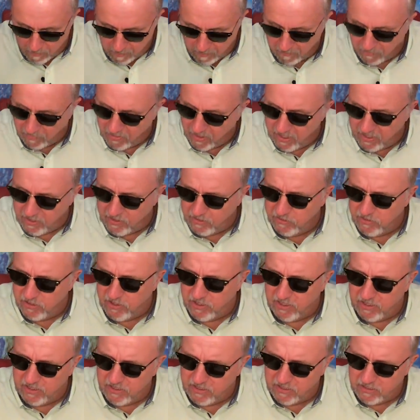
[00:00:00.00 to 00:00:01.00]
Thank you,
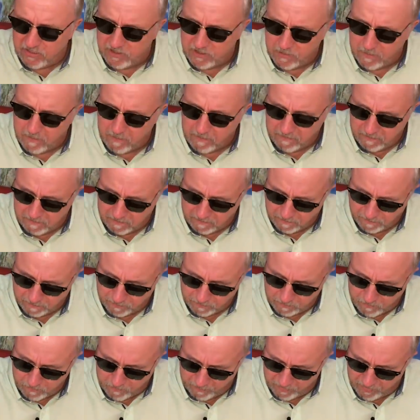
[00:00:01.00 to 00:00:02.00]
Jesus.
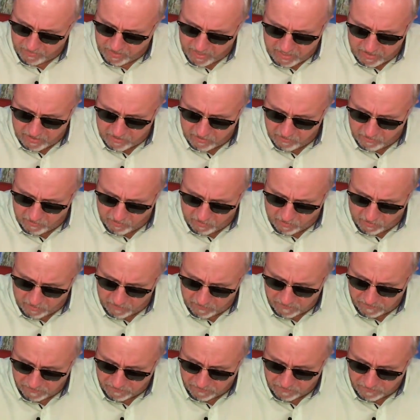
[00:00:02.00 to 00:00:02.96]
Thank you, Lord.